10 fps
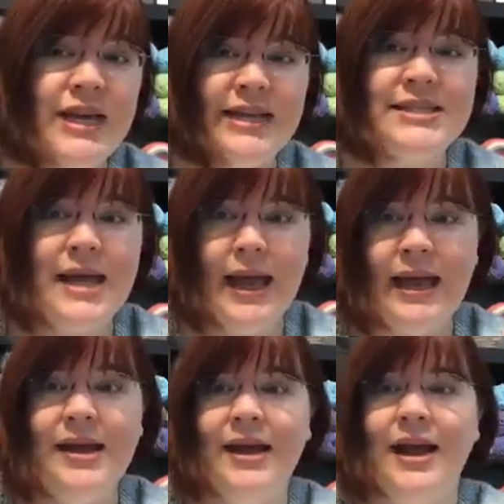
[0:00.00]
next
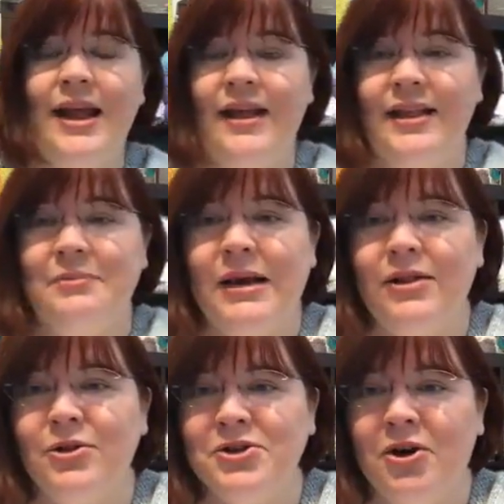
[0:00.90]
day, and I kinda had like my
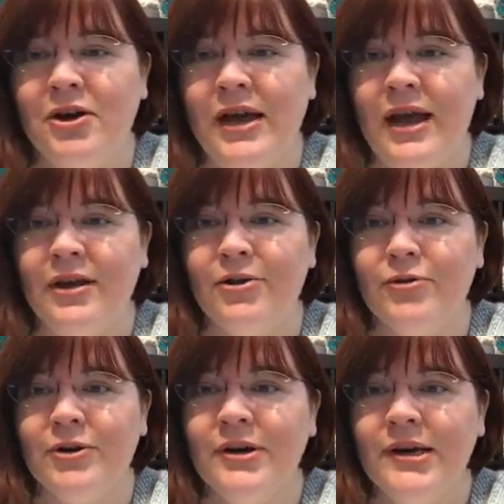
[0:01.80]
little yarn
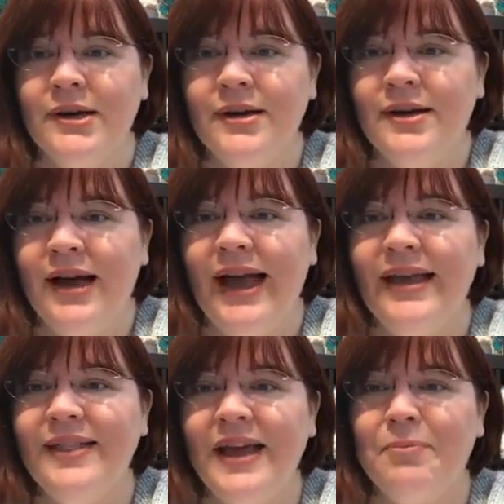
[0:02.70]
hangover. I
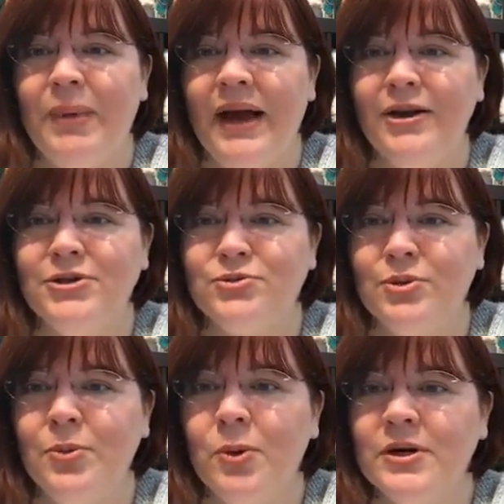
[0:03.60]
had like buyer's
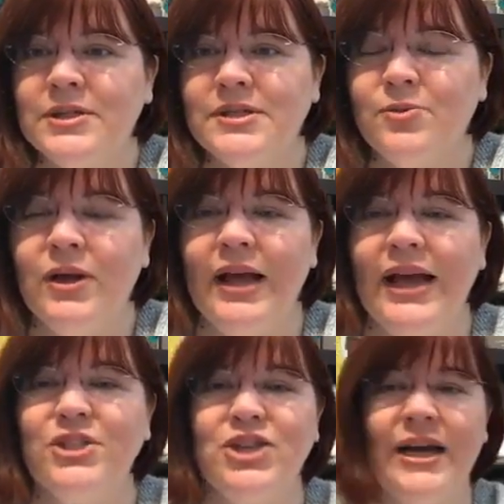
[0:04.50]
remorse. Well, I
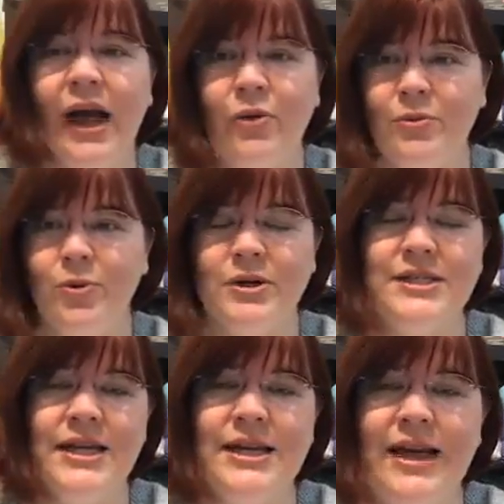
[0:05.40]
had checkout
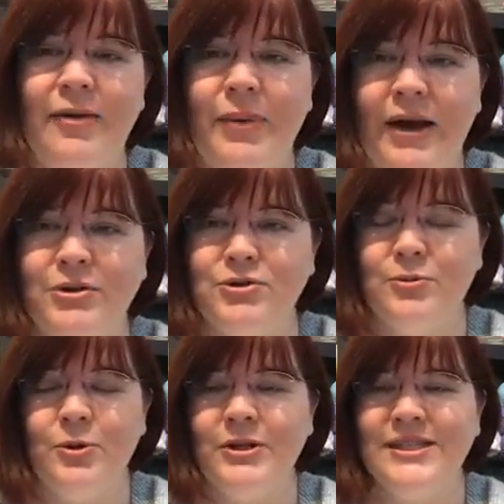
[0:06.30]
remorse. I didn't have buyer's
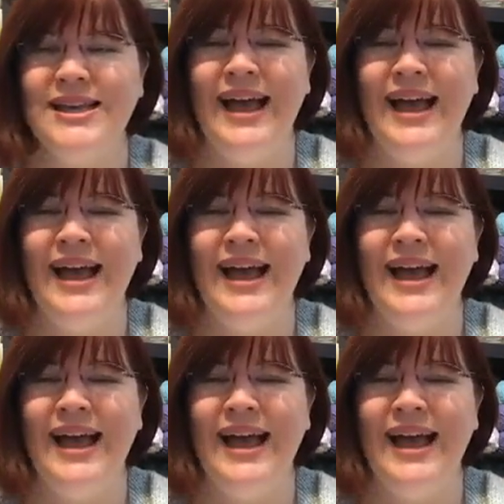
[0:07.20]
remorse.